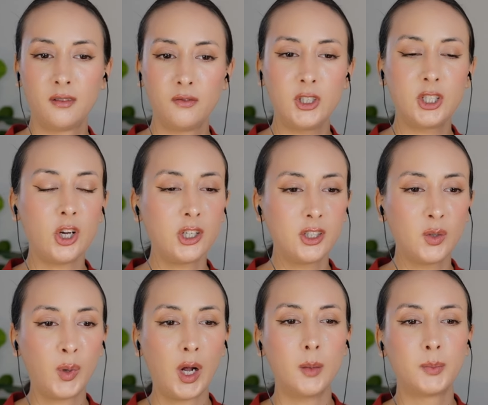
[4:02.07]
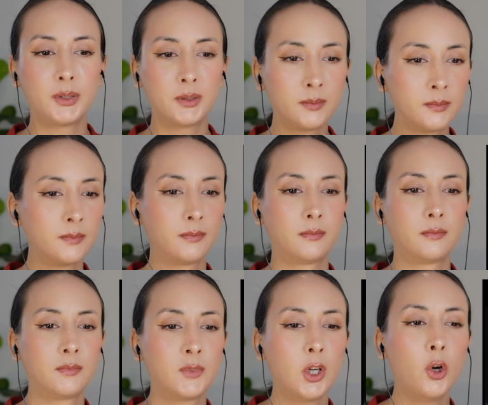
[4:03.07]
This song is a bop.
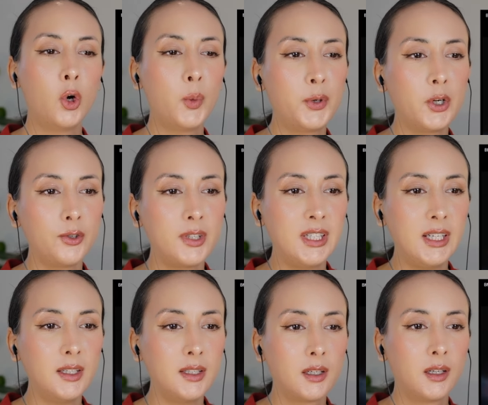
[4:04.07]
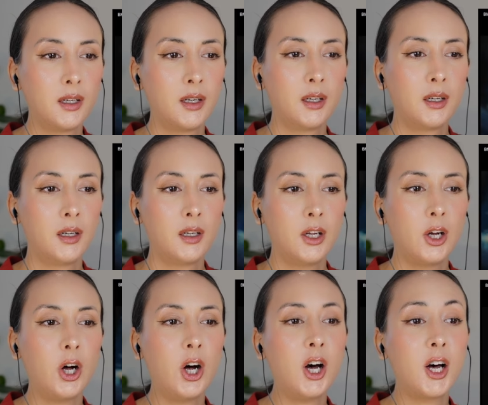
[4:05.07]
Who produced it?
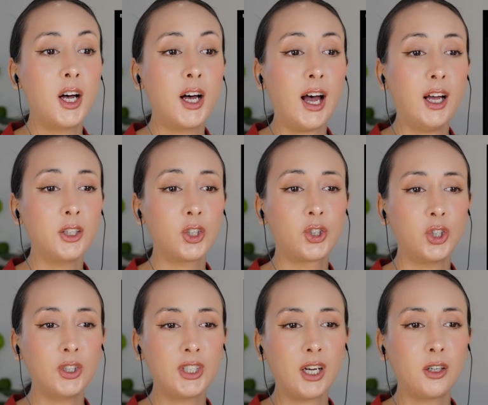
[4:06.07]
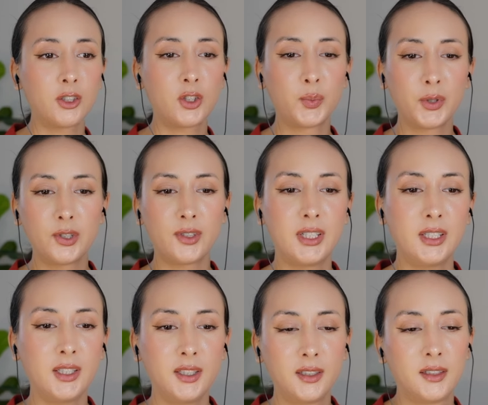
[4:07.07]
Oh, Aile The Shota also produced
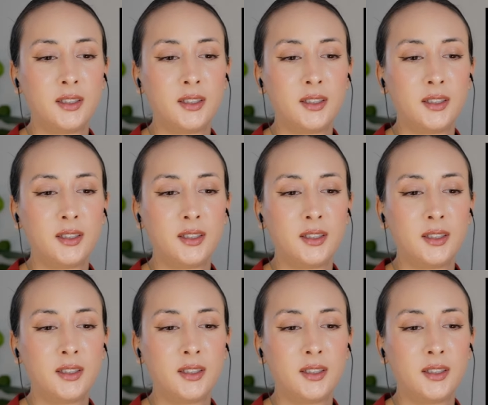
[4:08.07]
it.